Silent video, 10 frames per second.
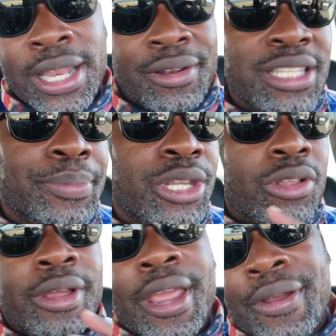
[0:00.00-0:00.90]
Now, this
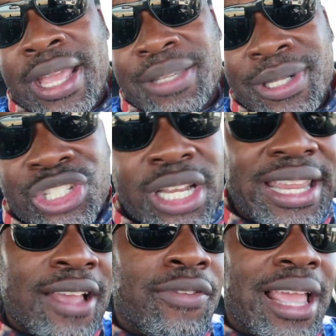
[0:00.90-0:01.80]
particular area has been shut
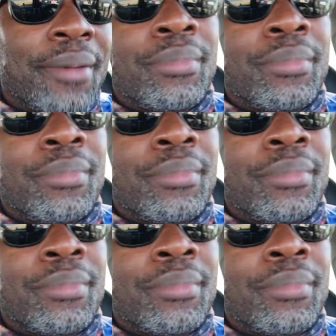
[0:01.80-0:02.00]
down for like a